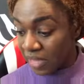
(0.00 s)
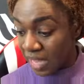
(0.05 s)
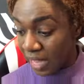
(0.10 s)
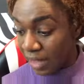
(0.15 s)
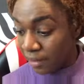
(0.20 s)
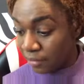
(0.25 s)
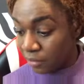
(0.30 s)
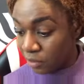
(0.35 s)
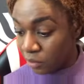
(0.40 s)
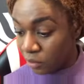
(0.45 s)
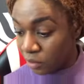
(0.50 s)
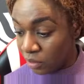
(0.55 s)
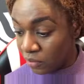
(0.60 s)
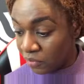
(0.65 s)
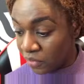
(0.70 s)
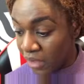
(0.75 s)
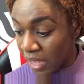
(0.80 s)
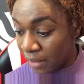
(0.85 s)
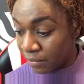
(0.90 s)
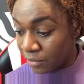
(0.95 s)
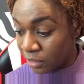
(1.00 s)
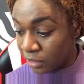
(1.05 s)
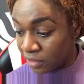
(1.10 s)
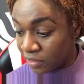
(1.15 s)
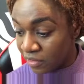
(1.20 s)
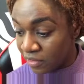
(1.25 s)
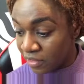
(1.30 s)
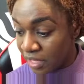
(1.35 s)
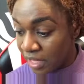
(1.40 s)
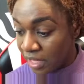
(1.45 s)
Absolutely
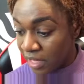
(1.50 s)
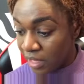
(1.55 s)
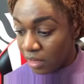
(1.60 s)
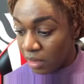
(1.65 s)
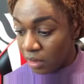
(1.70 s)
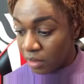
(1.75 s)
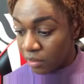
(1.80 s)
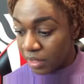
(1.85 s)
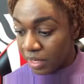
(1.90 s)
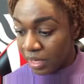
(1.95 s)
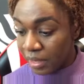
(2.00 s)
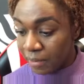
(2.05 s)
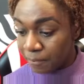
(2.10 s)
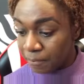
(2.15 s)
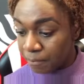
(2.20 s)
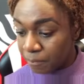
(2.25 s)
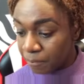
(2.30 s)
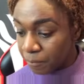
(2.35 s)
fabulous. Okay.